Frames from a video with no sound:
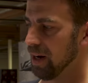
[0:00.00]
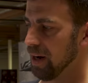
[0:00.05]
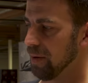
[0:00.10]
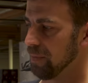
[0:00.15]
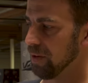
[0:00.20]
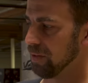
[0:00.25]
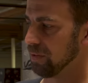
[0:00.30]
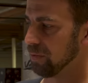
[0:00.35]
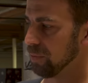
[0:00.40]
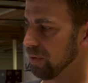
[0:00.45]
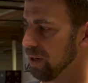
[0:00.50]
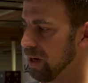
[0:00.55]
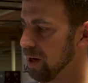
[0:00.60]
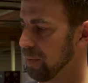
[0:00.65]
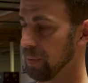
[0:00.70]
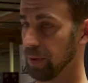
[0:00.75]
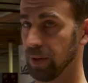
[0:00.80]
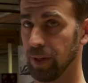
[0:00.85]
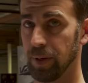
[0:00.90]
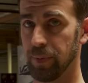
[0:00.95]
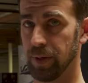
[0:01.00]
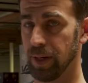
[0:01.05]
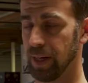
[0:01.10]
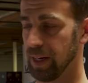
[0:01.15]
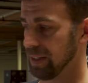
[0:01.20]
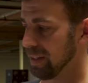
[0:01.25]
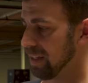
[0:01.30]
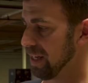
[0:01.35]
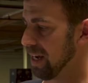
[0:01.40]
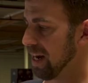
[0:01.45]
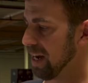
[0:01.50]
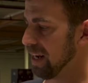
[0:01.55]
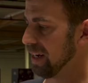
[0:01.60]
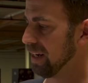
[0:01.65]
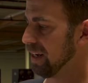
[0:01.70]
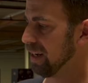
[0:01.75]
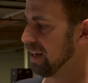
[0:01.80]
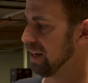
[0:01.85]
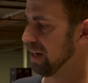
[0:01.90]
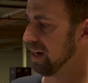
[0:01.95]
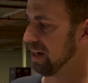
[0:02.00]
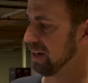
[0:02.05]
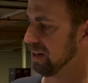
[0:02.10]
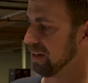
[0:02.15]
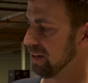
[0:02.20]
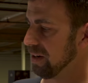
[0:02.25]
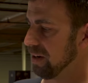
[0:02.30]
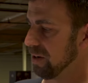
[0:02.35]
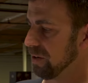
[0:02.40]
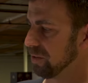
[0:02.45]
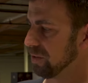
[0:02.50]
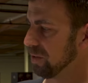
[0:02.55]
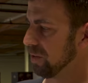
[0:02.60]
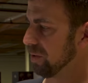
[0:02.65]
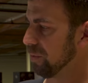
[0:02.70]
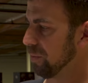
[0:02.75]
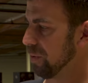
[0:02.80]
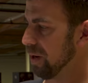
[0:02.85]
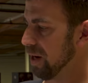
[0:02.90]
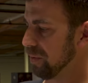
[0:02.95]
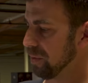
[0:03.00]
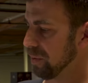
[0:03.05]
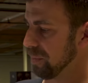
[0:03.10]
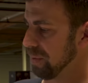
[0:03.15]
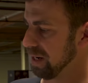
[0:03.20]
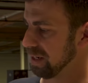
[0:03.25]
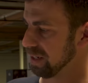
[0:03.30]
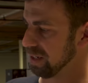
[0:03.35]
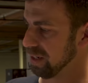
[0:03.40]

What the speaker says: this will help eliminate that. And also, while we're back